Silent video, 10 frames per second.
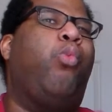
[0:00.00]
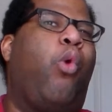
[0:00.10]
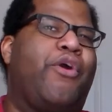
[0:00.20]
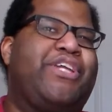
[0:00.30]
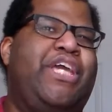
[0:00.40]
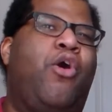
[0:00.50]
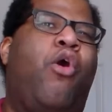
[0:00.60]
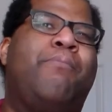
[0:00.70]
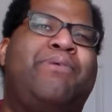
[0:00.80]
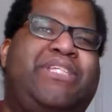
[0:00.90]
working
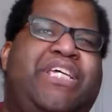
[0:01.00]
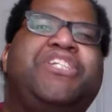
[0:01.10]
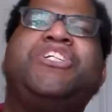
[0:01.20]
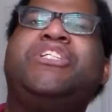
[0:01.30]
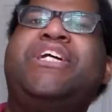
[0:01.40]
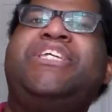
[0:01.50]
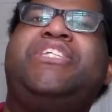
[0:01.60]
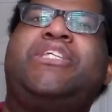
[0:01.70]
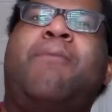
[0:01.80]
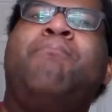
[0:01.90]
on potentially
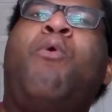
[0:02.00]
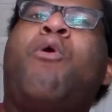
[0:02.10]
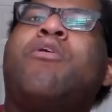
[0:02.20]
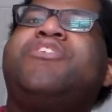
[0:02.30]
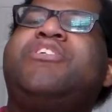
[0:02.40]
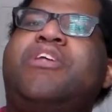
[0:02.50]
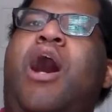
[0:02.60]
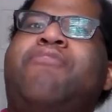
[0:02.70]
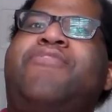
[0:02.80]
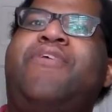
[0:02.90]
some more
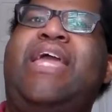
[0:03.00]
stuff